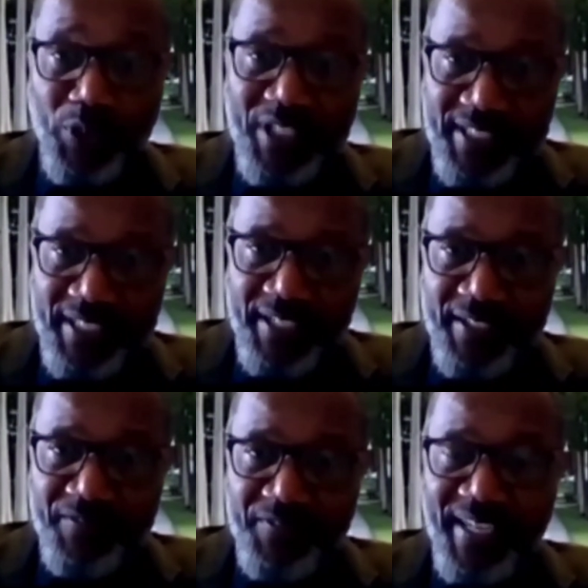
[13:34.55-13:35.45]

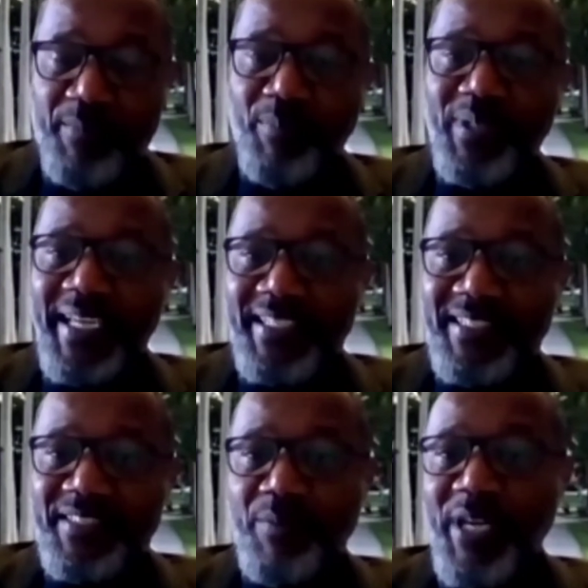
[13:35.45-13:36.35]
reserve in
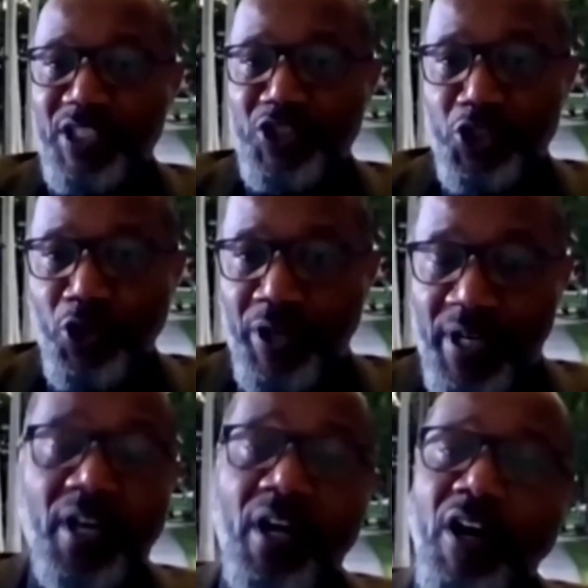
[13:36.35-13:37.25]
place to make
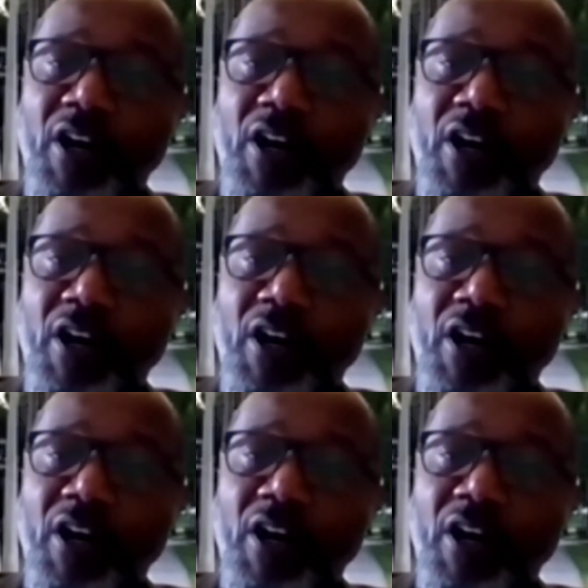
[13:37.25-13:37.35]
sure,